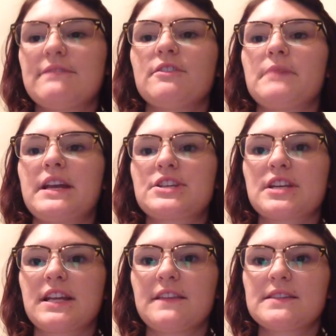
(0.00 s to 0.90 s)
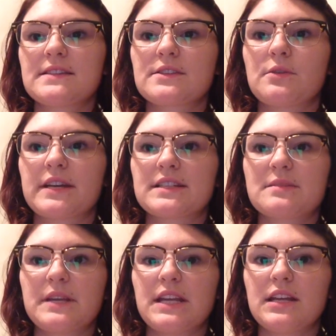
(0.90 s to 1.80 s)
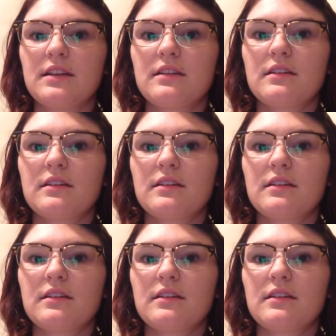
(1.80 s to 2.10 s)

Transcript: information, and this is going to be